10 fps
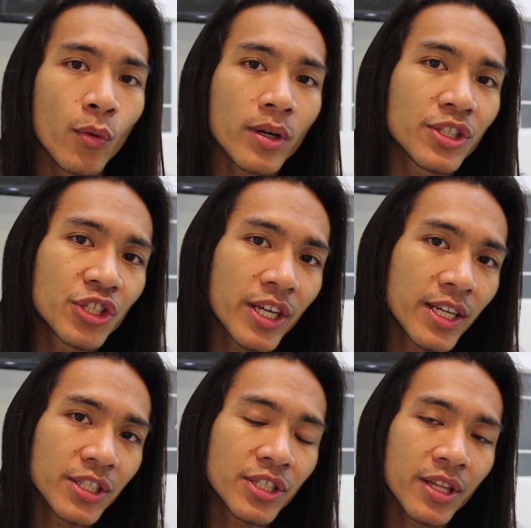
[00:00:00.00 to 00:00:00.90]
what
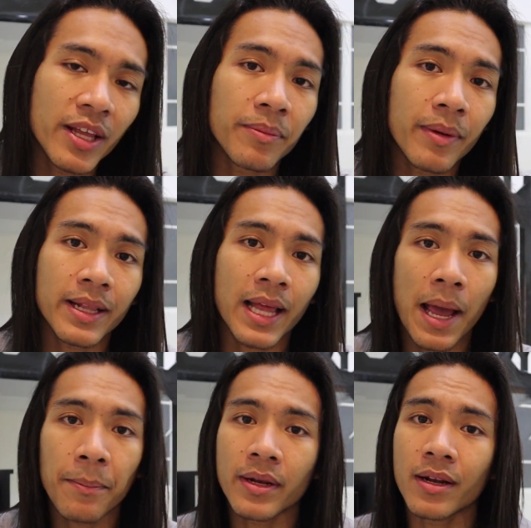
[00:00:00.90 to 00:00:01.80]
change that might
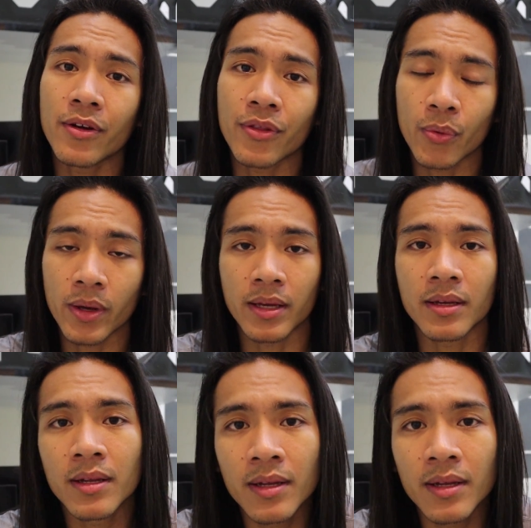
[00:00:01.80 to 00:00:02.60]
happen along the way.